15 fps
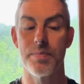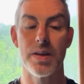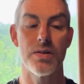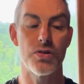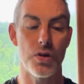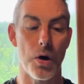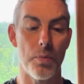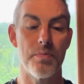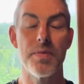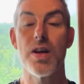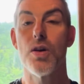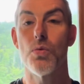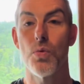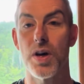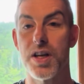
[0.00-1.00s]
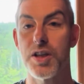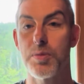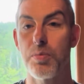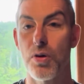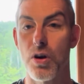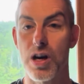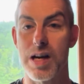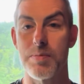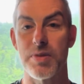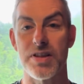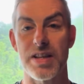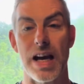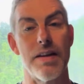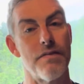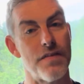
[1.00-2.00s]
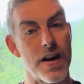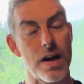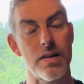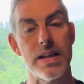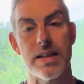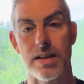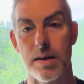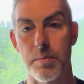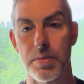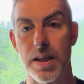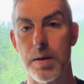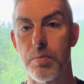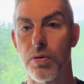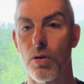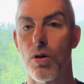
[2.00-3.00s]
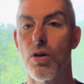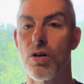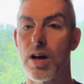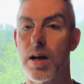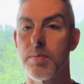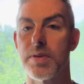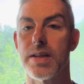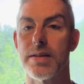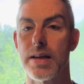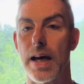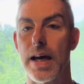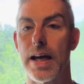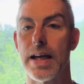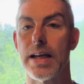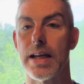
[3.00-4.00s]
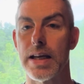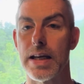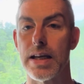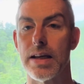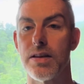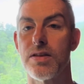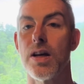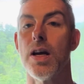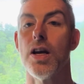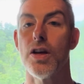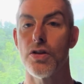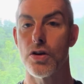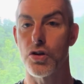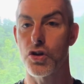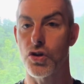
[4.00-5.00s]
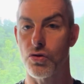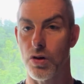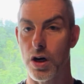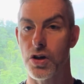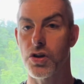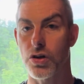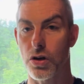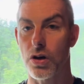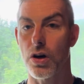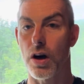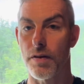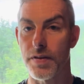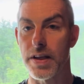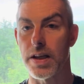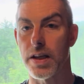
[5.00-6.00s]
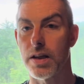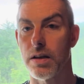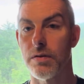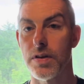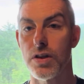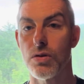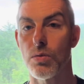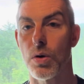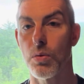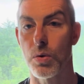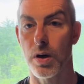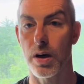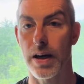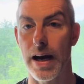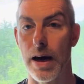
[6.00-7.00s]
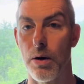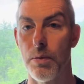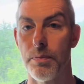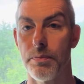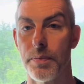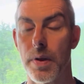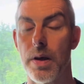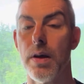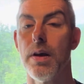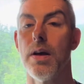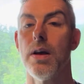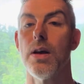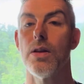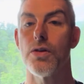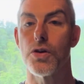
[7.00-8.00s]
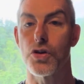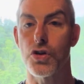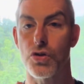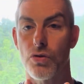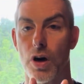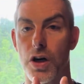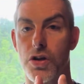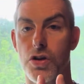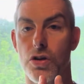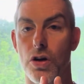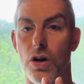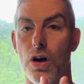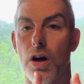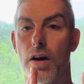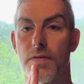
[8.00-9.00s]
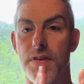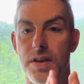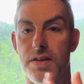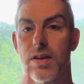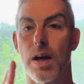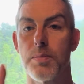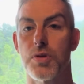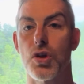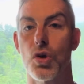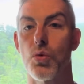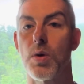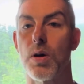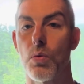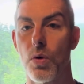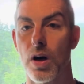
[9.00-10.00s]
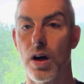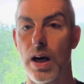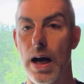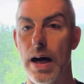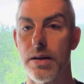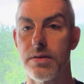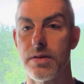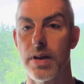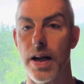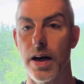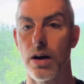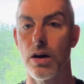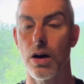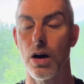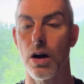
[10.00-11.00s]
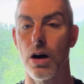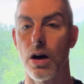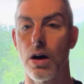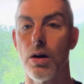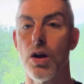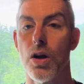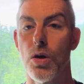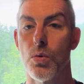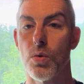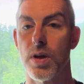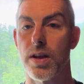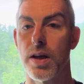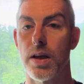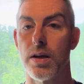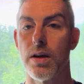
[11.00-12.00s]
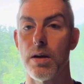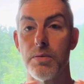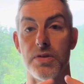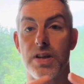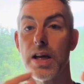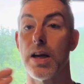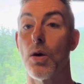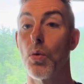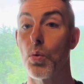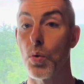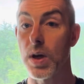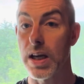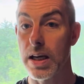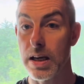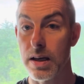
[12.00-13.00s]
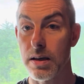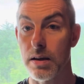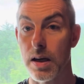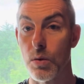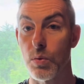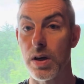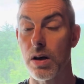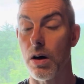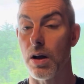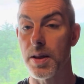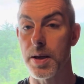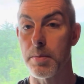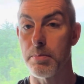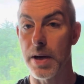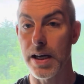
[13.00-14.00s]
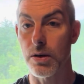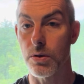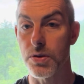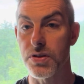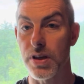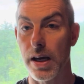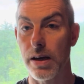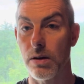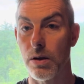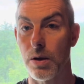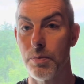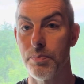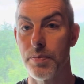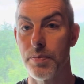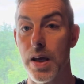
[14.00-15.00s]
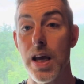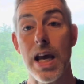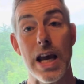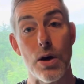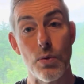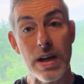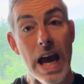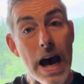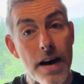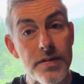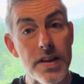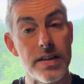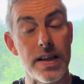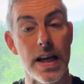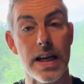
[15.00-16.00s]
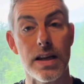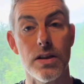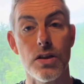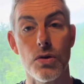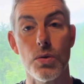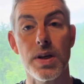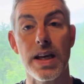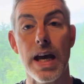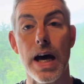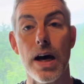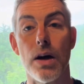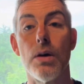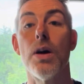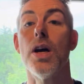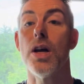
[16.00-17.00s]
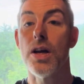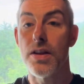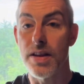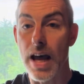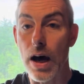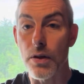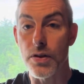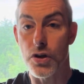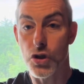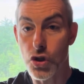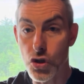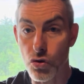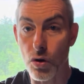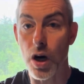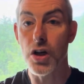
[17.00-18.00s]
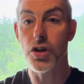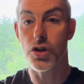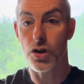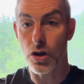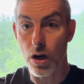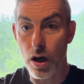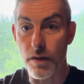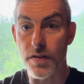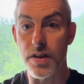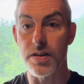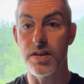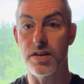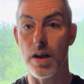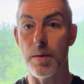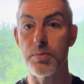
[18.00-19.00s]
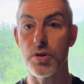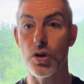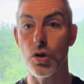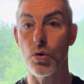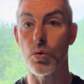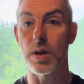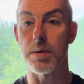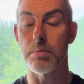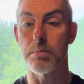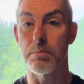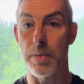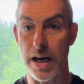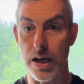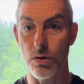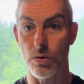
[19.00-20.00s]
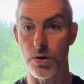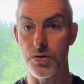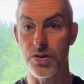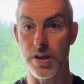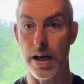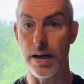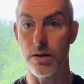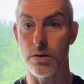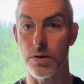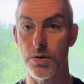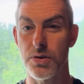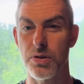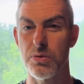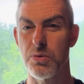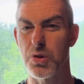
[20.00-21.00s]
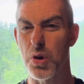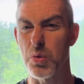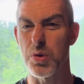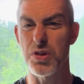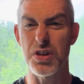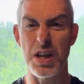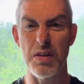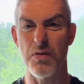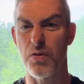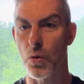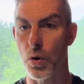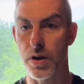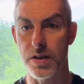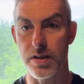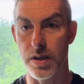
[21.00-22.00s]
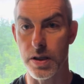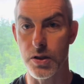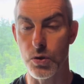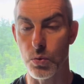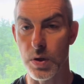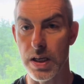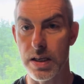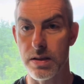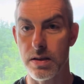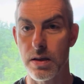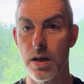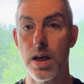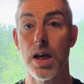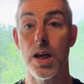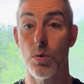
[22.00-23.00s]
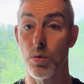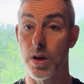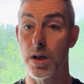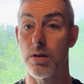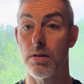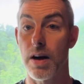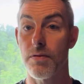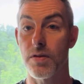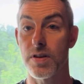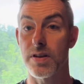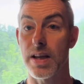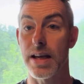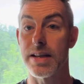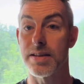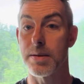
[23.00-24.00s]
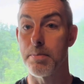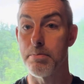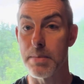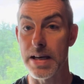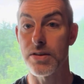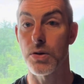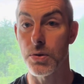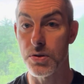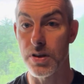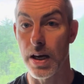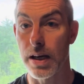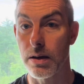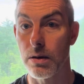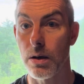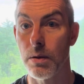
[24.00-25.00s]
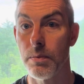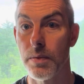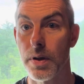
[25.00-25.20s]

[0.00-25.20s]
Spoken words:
So, what is program design? Very simply, program design is the structure of an individual workout, the structure of the subsequent workouts that occur within, say, a week, and we call that a microcycle. And we have to take into account now the structure of the subsequent microcycles. So we'll say 4 to 6 weeks. We're going to reference that as a mesocycle.